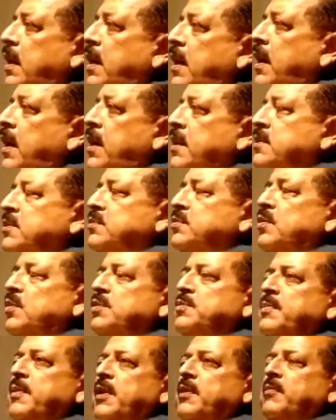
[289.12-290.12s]
As
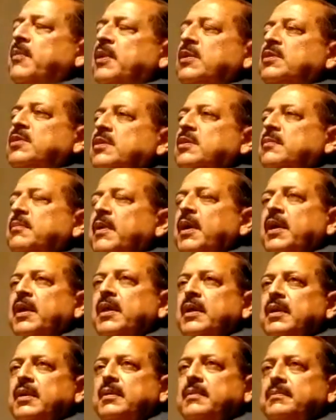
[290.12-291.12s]
was being mentioned
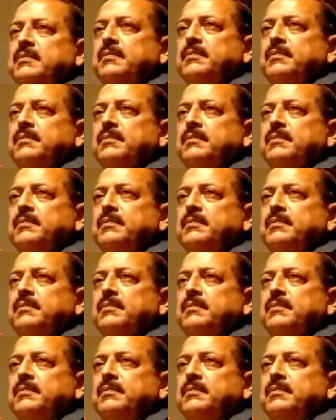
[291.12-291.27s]
by